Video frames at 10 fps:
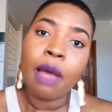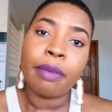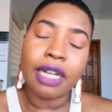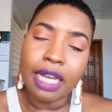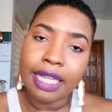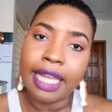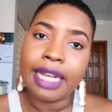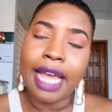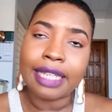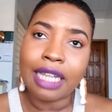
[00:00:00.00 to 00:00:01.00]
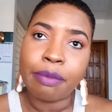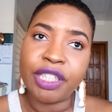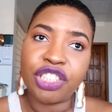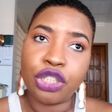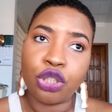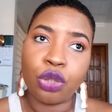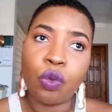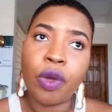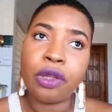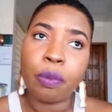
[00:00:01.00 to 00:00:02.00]
But again, as I mentioned to you,
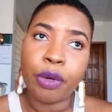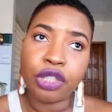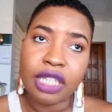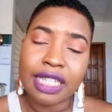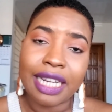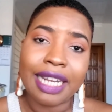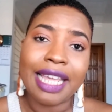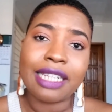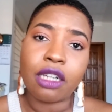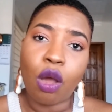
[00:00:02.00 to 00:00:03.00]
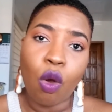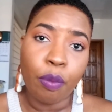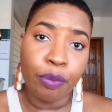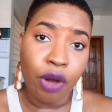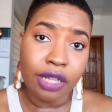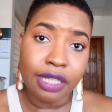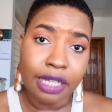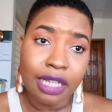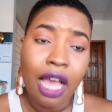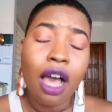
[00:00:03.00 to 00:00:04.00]
when you purchase land, it's a whole process.